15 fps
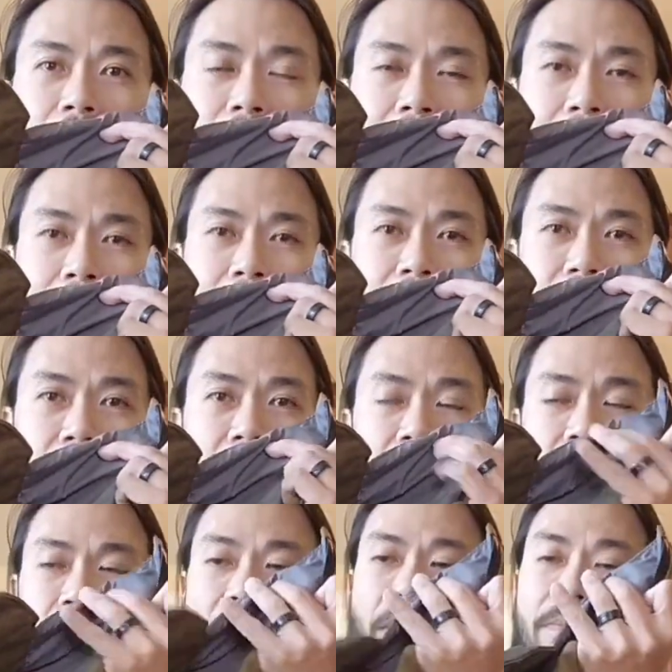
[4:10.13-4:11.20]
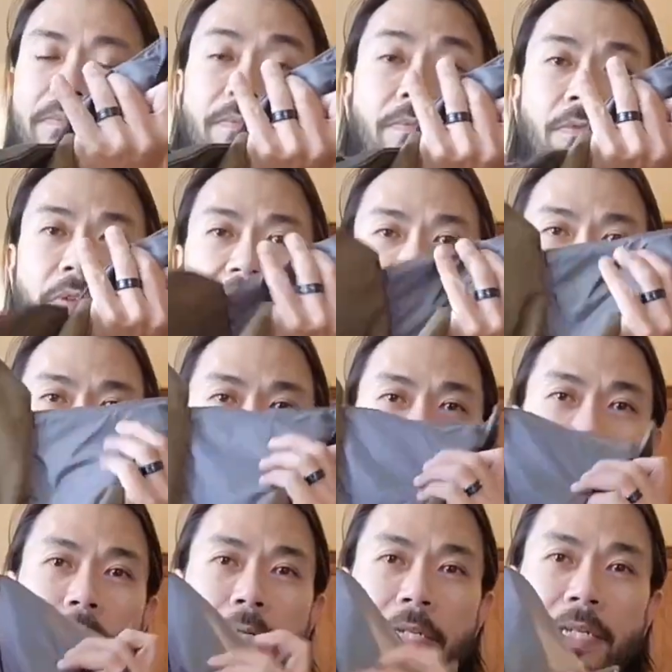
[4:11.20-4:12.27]
up, and it reveals
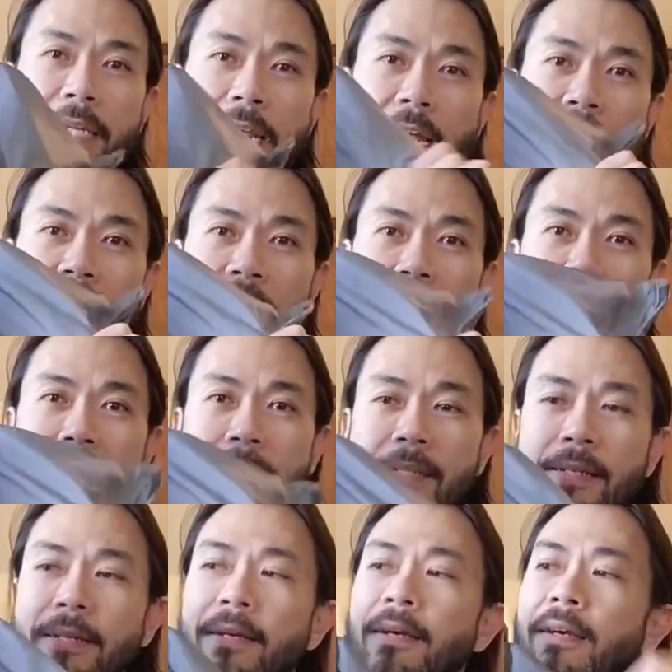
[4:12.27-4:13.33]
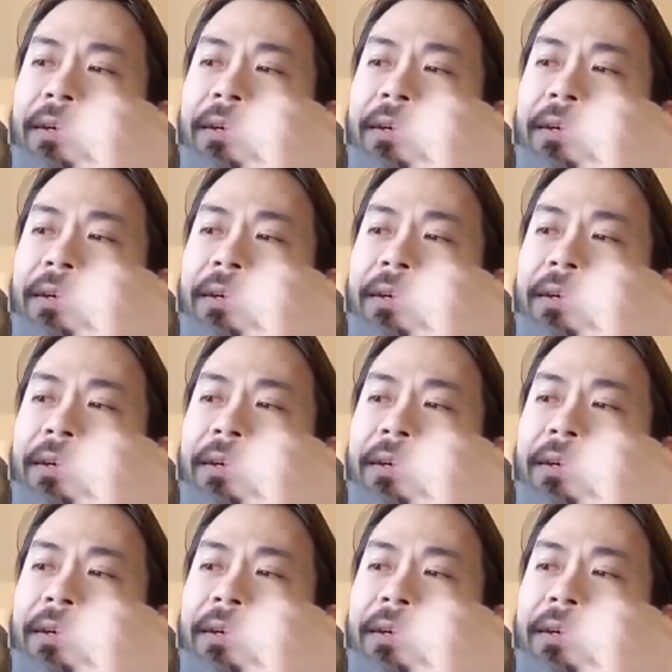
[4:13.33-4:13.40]
a pretty cavernous